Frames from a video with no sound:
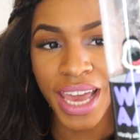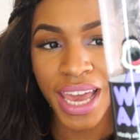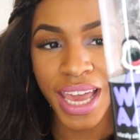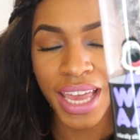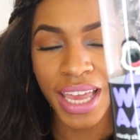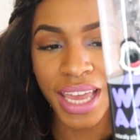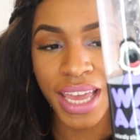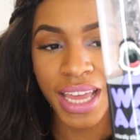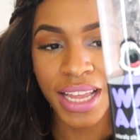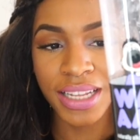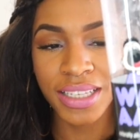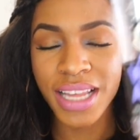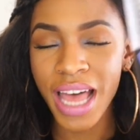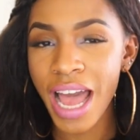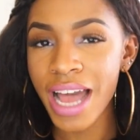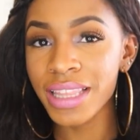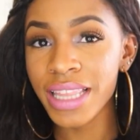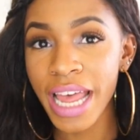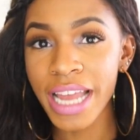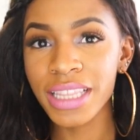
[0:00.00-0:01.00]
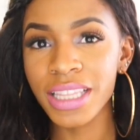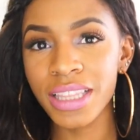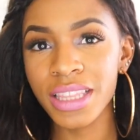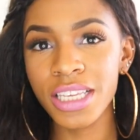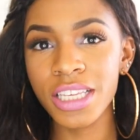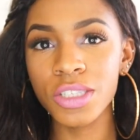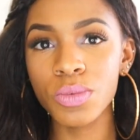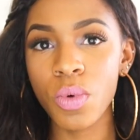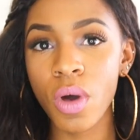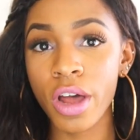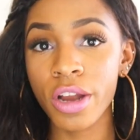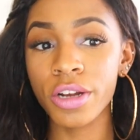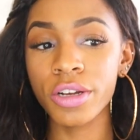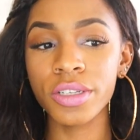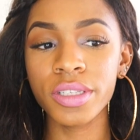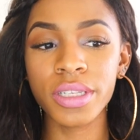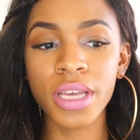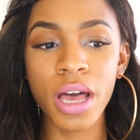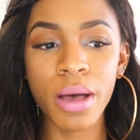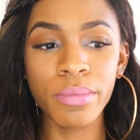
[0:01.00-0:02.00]
And I like that these
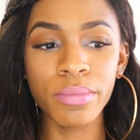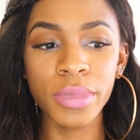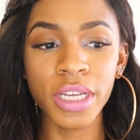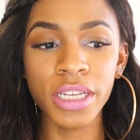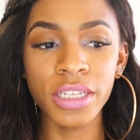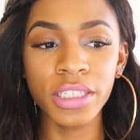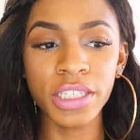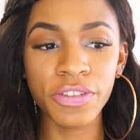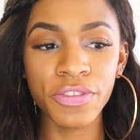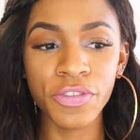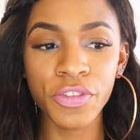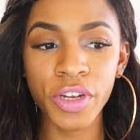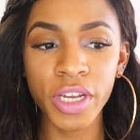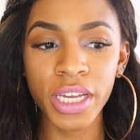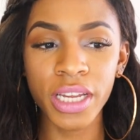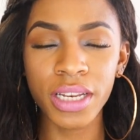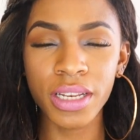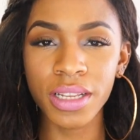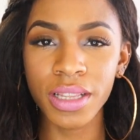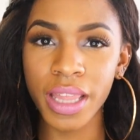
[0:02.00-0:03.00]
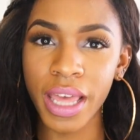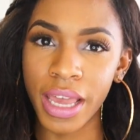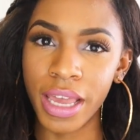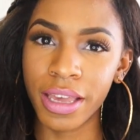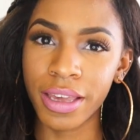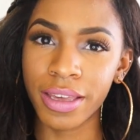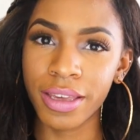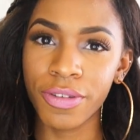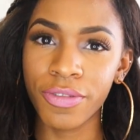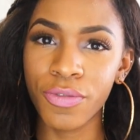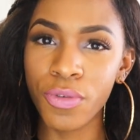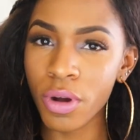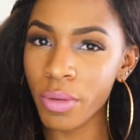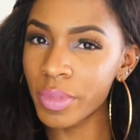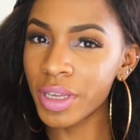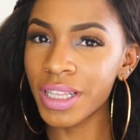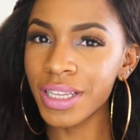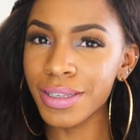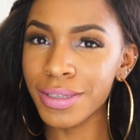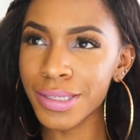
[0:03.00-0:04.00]
waters come in different like
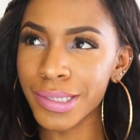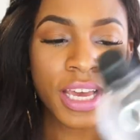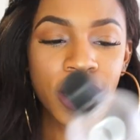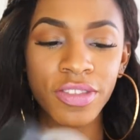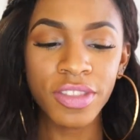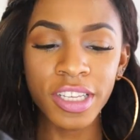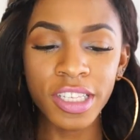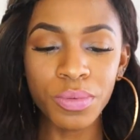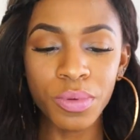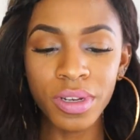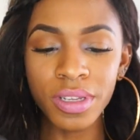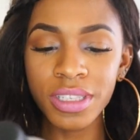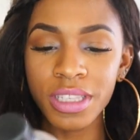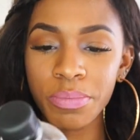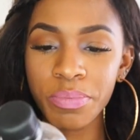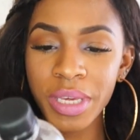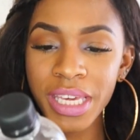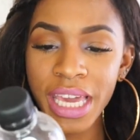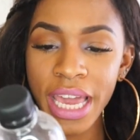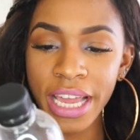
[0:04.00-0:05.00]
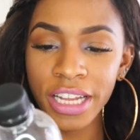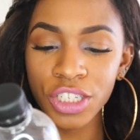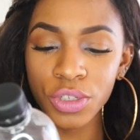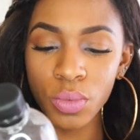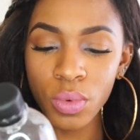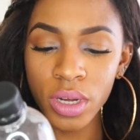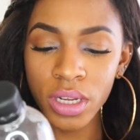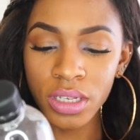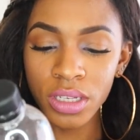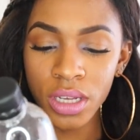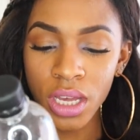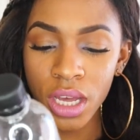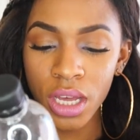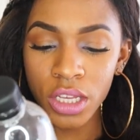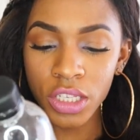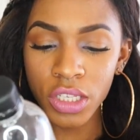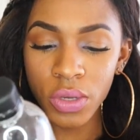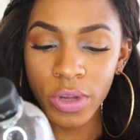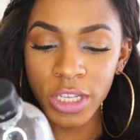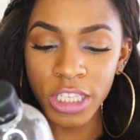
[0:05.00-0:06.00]
formulas. This one is the pH one,
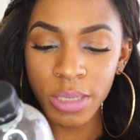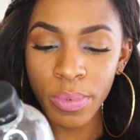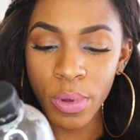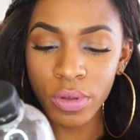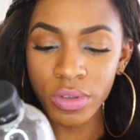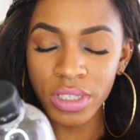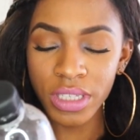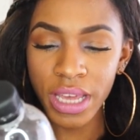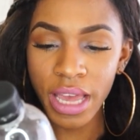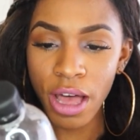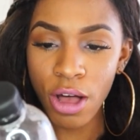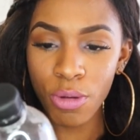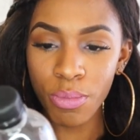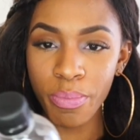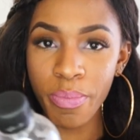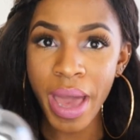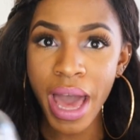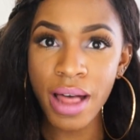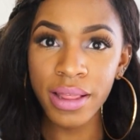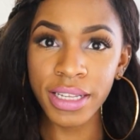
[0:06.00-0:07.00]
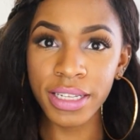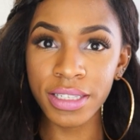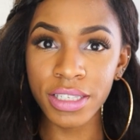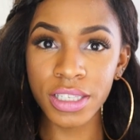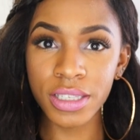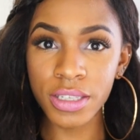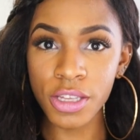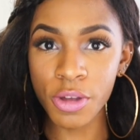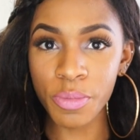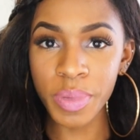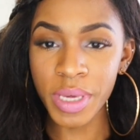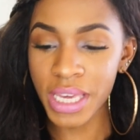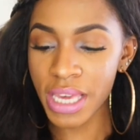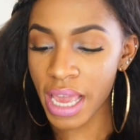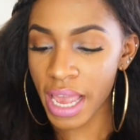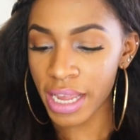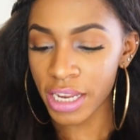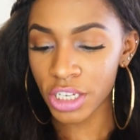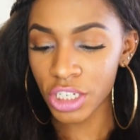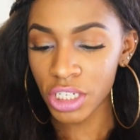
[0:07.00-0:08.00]
so it's supposed to help balance your
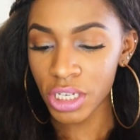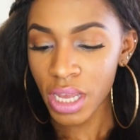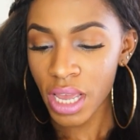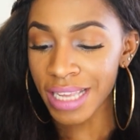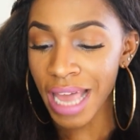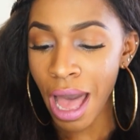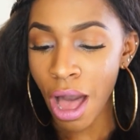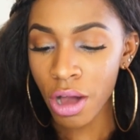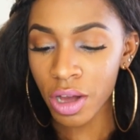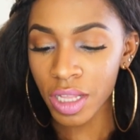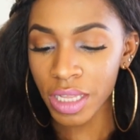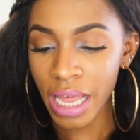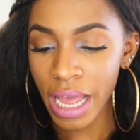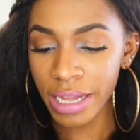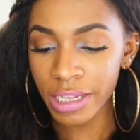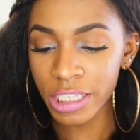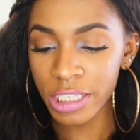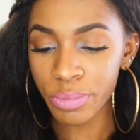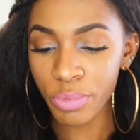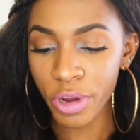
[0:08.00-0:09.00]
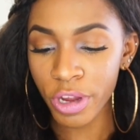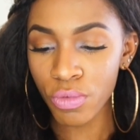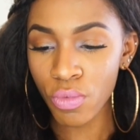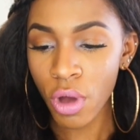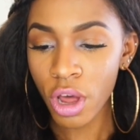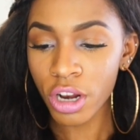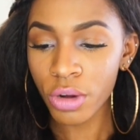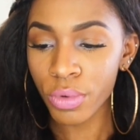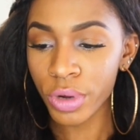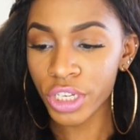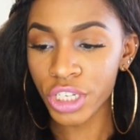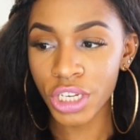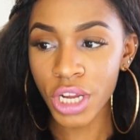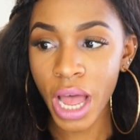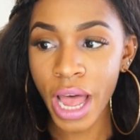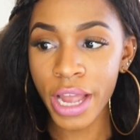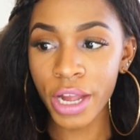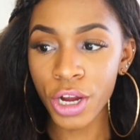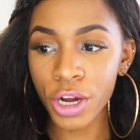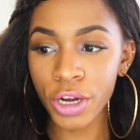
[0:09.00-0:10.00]
pH. Alkaline spring water, which
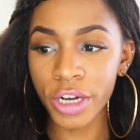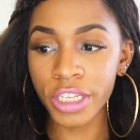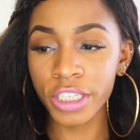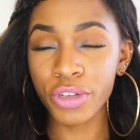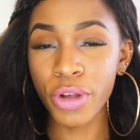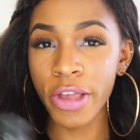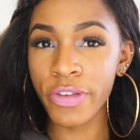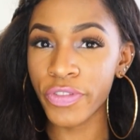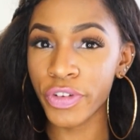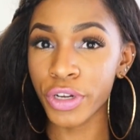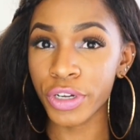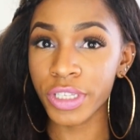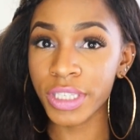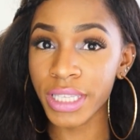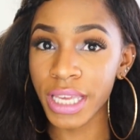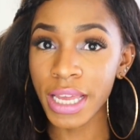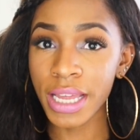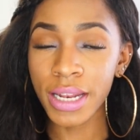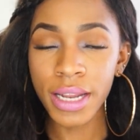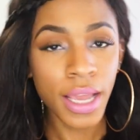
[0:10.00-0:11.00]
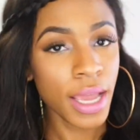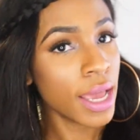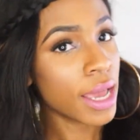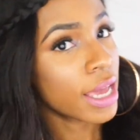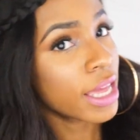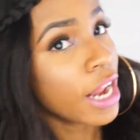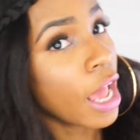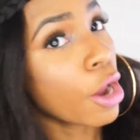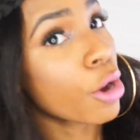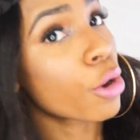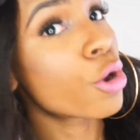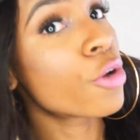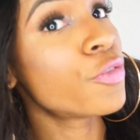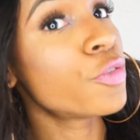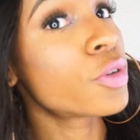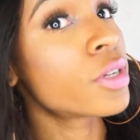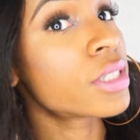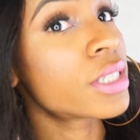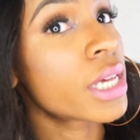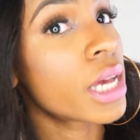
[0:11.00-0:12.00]
I heard is great for your skin, and I don't know if
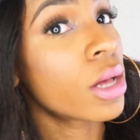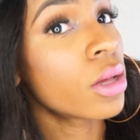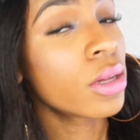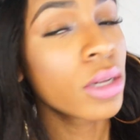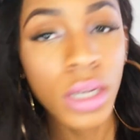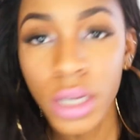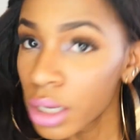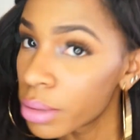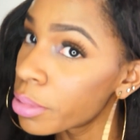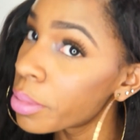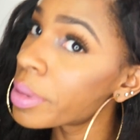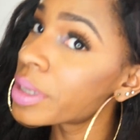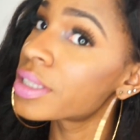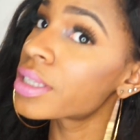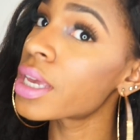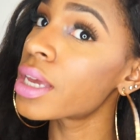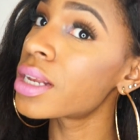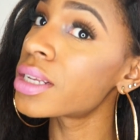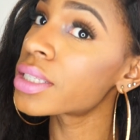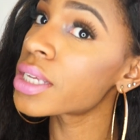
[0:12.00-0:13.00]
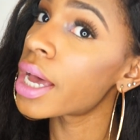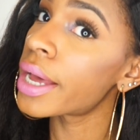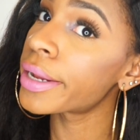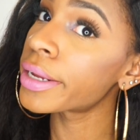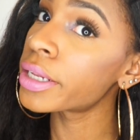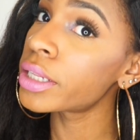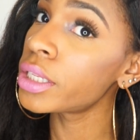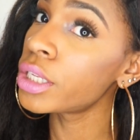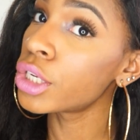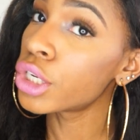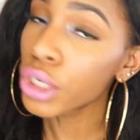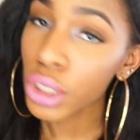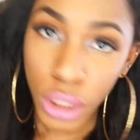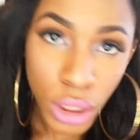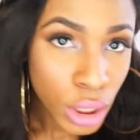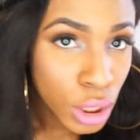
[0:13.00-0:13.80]
you can tell, but my skin is kind of clear.